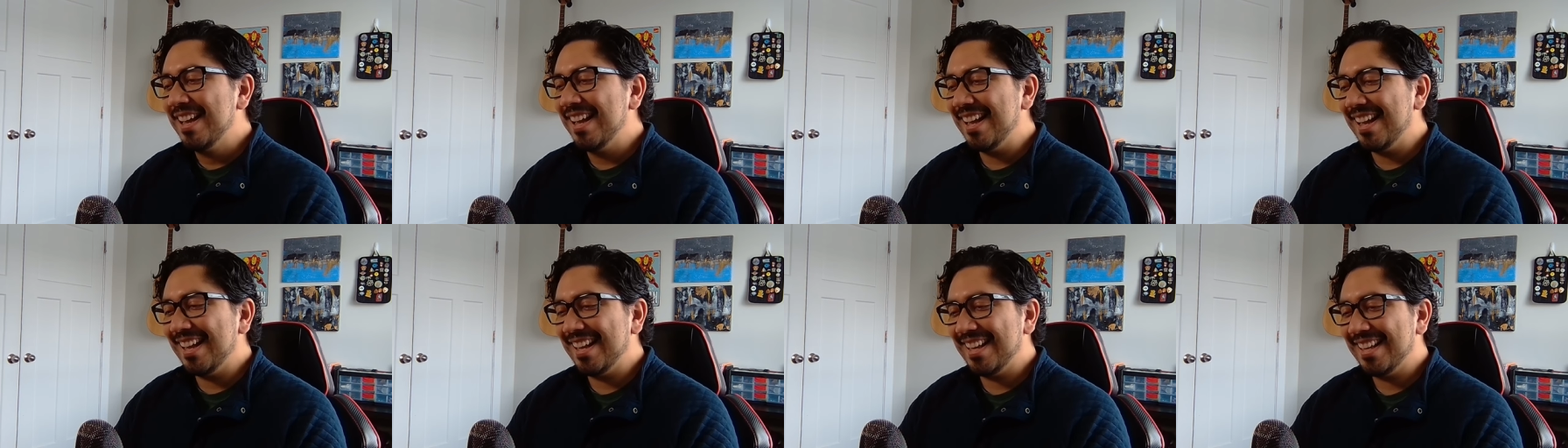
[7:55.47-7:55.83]

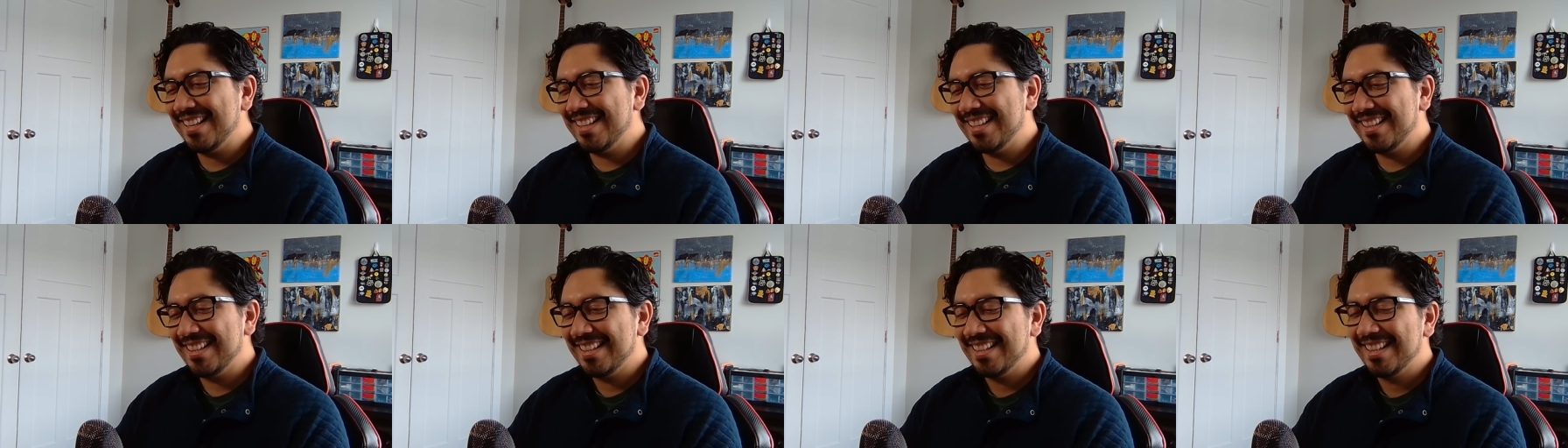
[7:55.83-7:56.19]

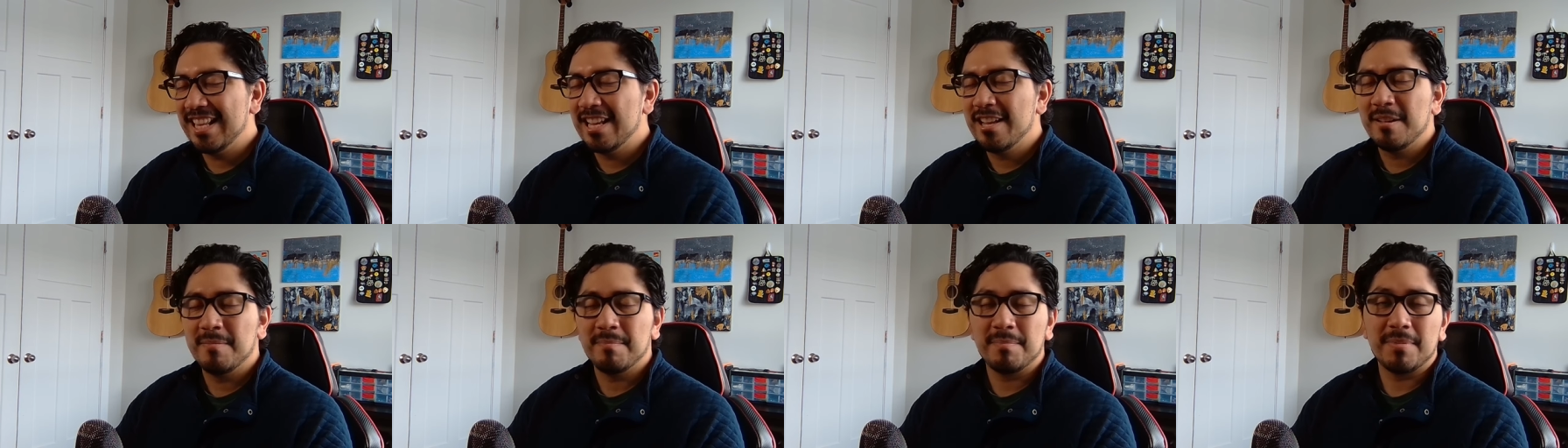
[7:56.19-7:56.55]

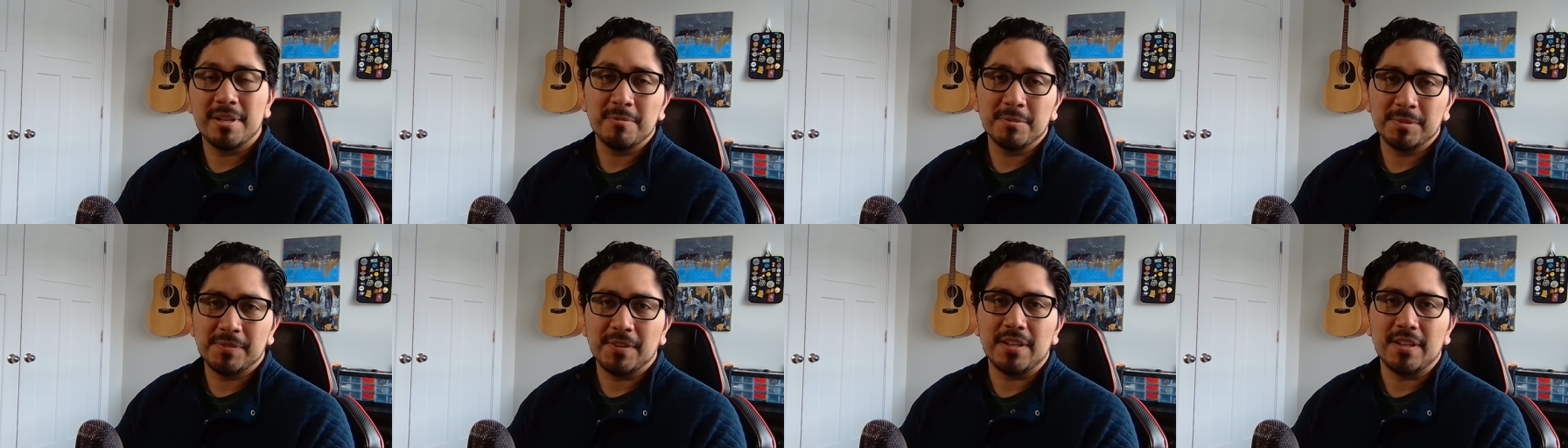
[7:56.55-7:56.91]
but it
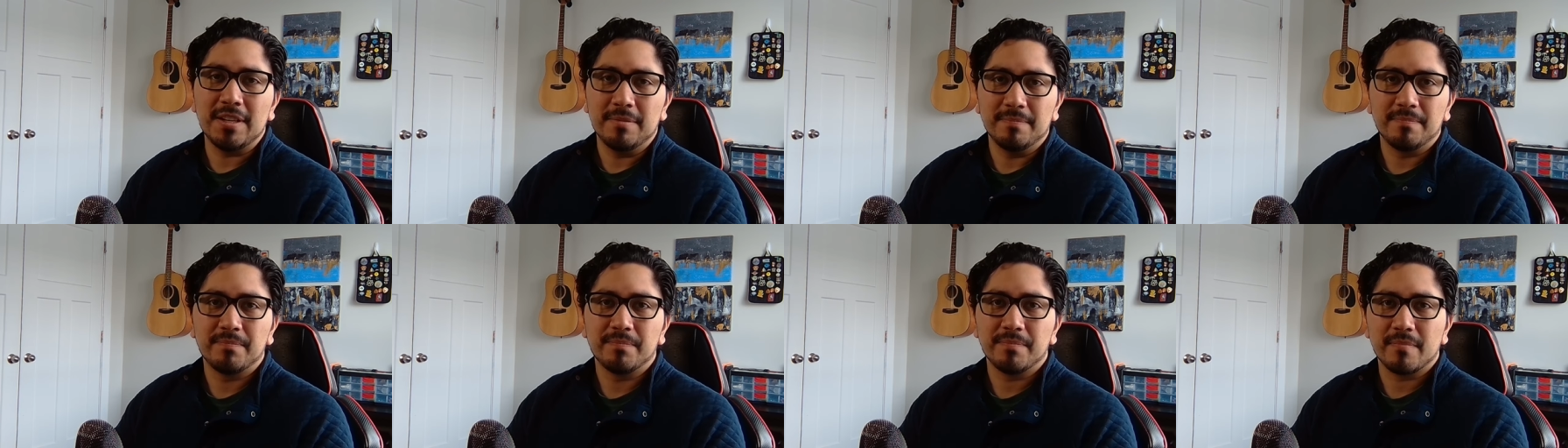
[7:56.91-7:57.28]
was fun.
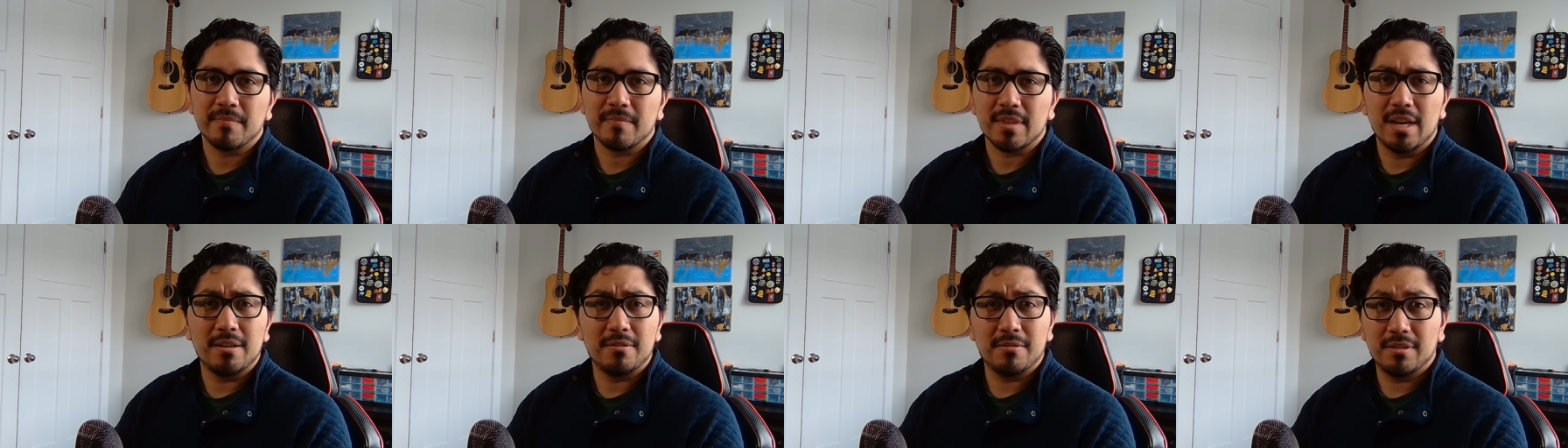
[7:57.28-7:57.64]

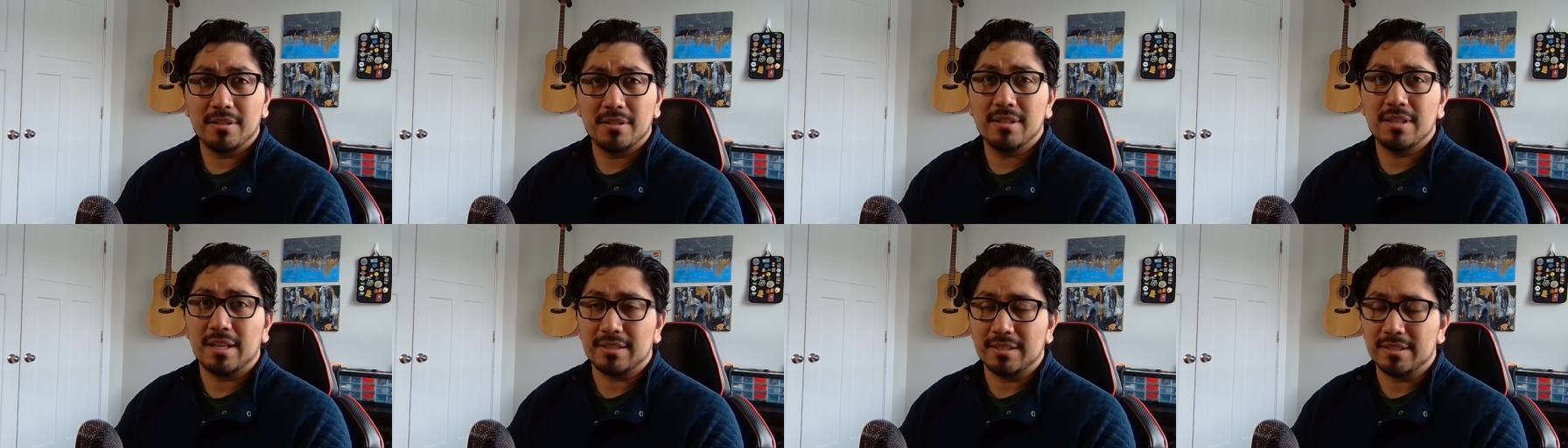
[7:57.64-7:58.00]
I
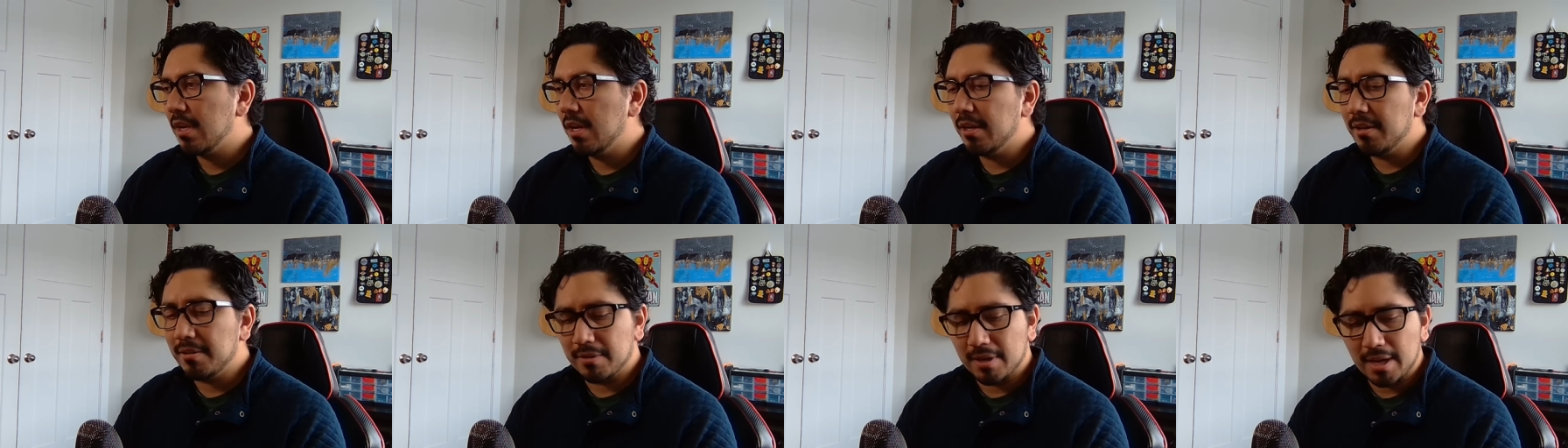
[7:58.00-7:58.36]
really liked it.
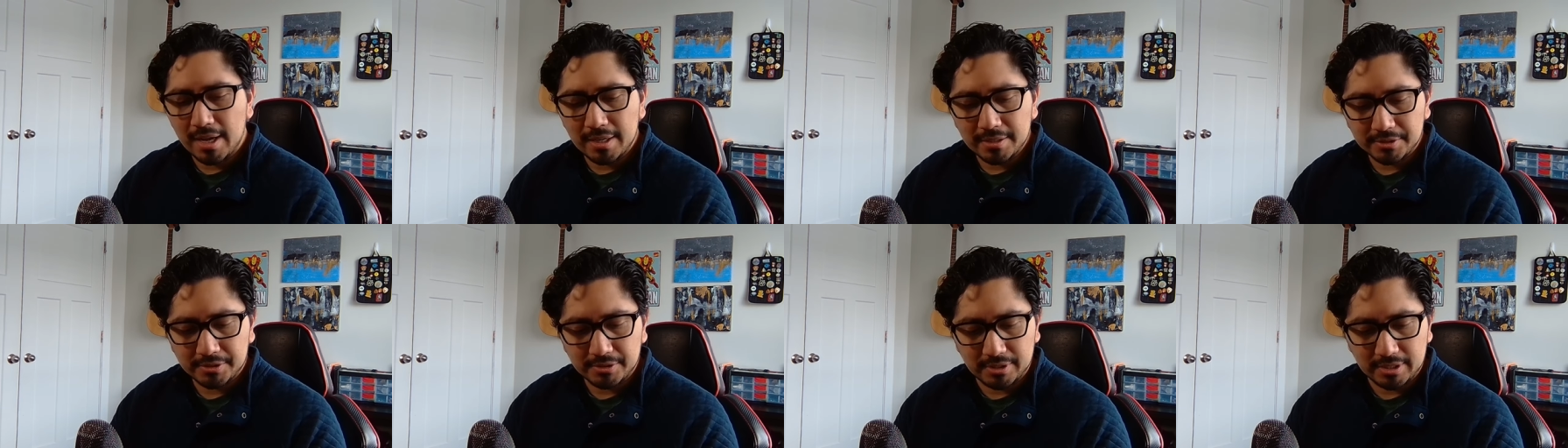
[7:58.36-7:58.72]
Oh,
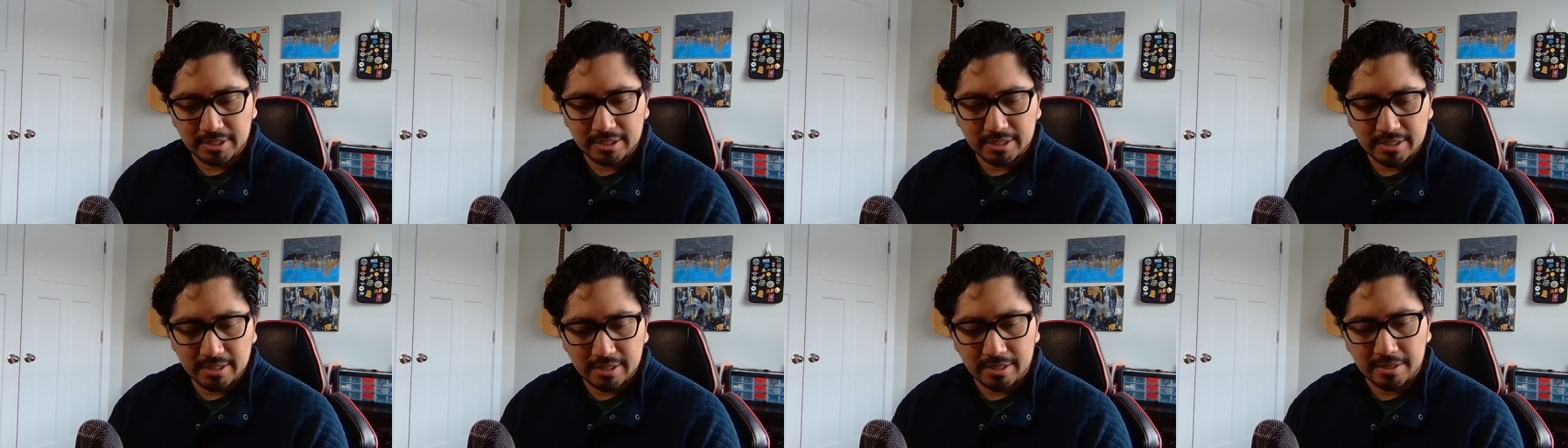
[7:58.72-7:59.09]

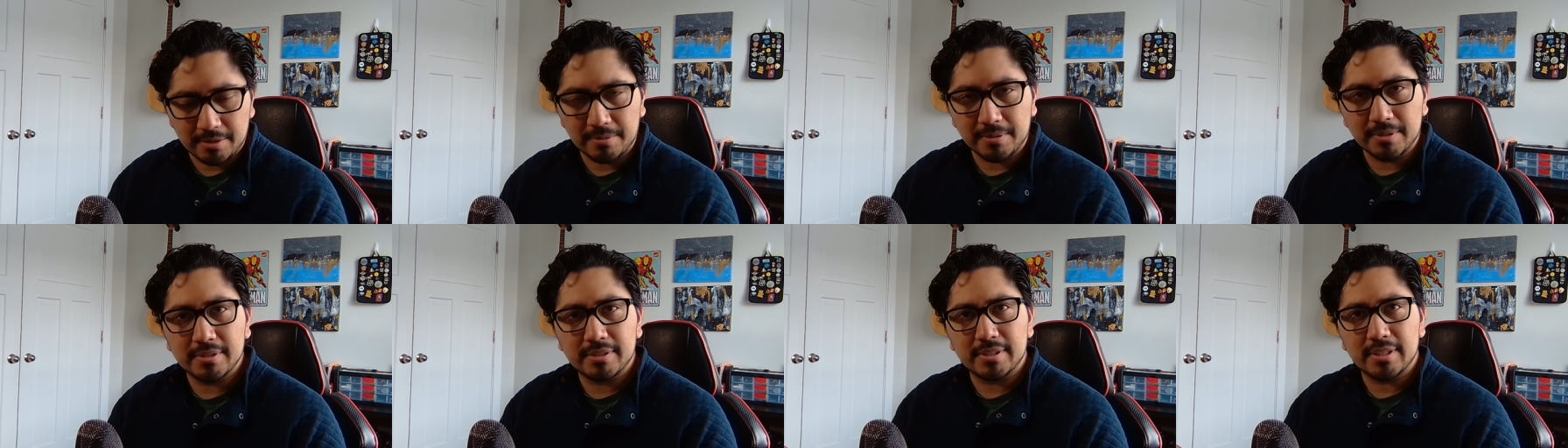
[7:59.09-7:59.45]
actually, there
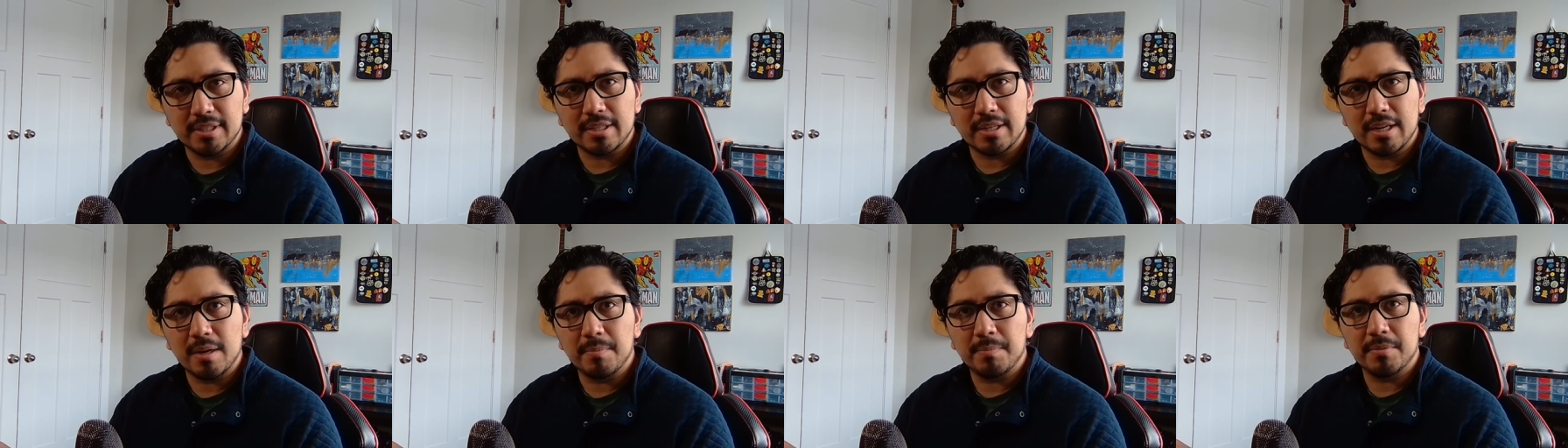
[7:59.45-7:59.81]
was a
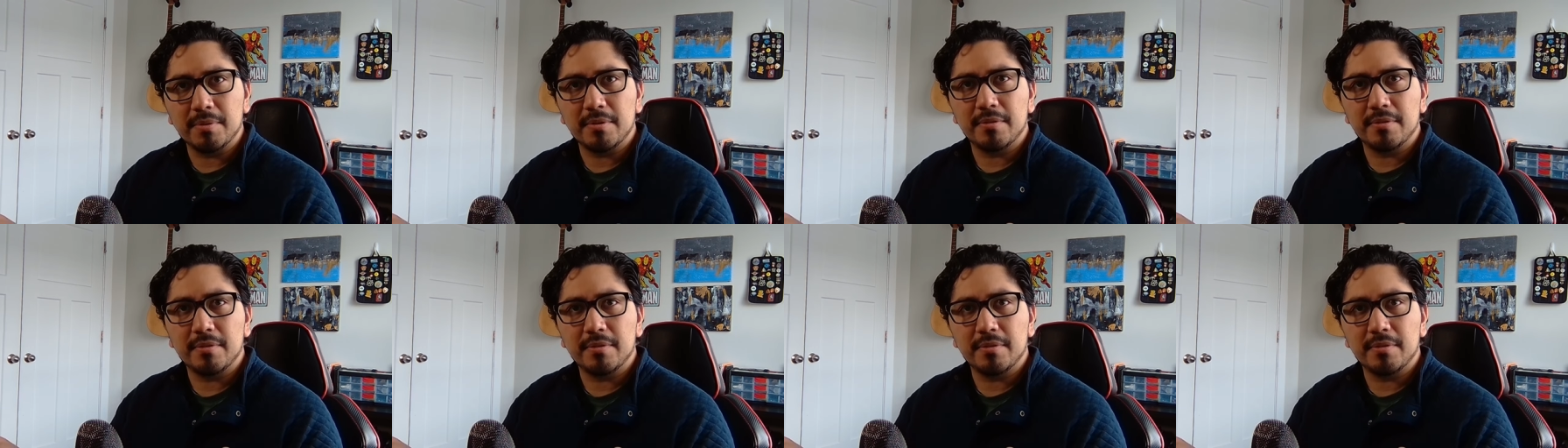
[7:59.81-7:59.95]
couple